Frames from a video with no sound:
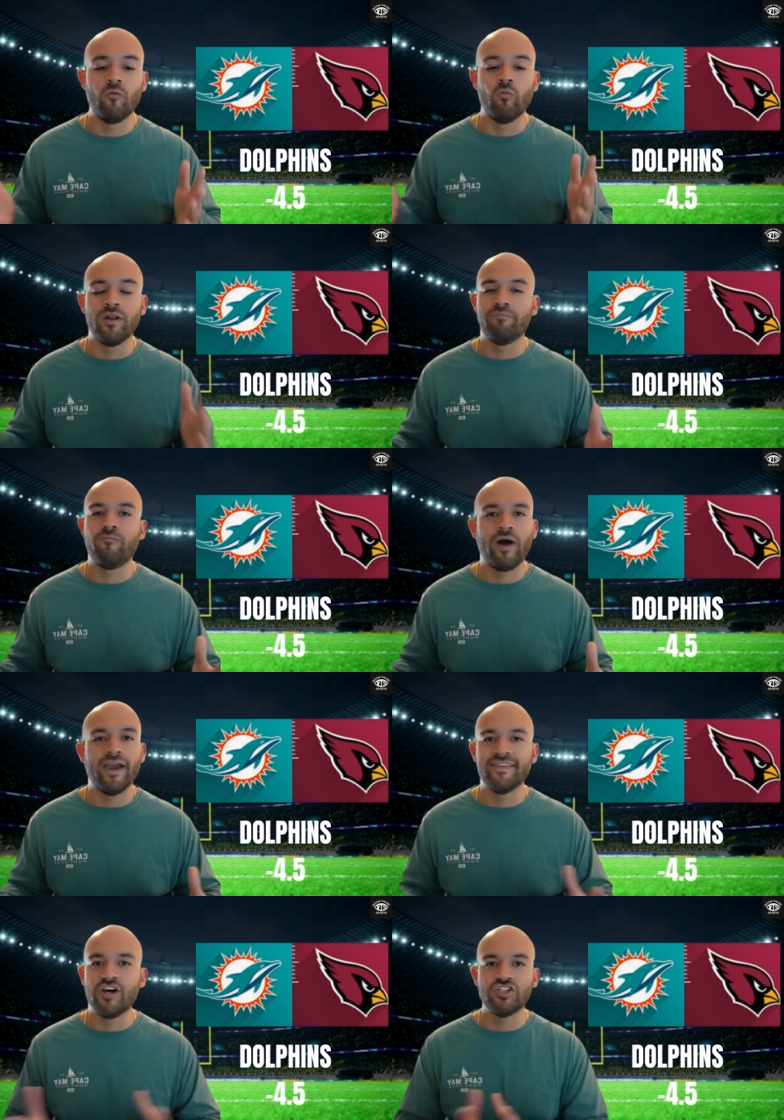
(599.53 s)
win by
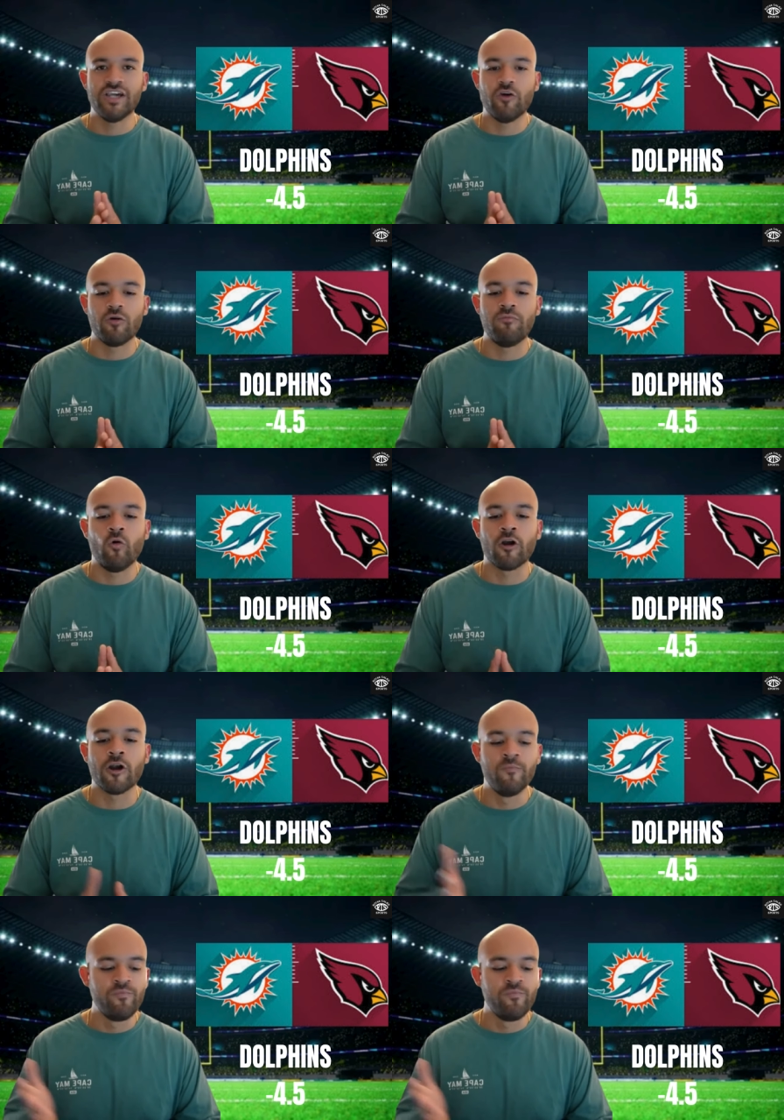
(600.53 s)
a touchdown or more.